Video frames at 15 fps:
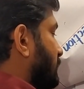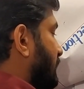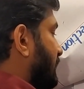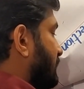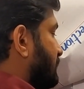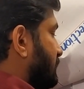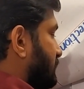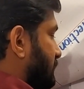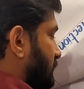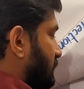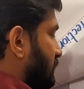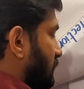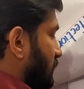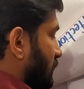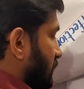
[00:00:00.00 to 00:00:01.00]
to enter
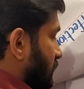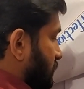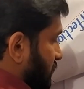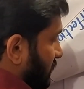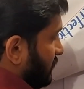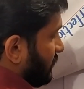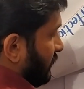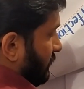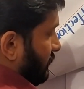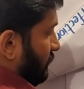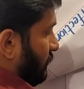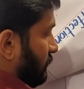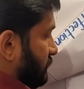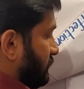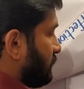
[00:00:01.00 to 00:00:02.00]
the tracheae
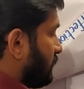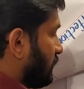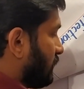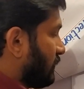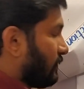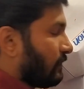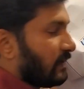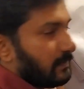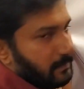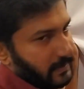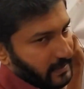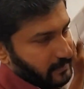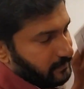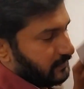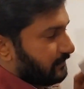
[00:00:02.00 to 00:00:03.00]
or the
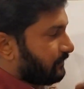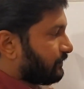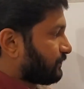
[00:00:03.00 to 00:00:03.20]
windpipe.